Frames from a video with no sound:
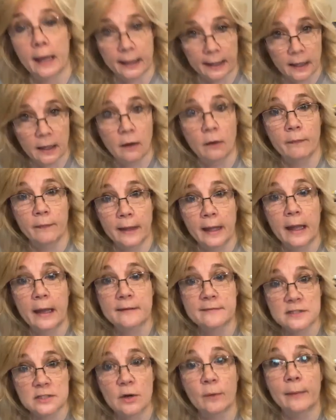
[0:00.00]
yeah, I can only
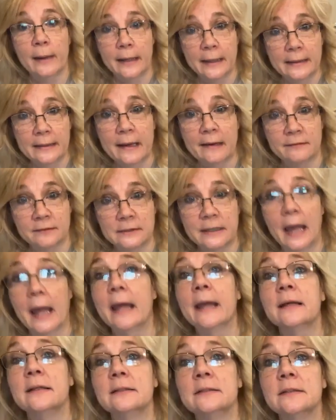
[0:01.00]
have so many deviled
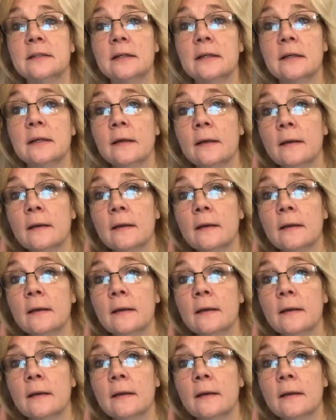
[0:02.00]
eggs.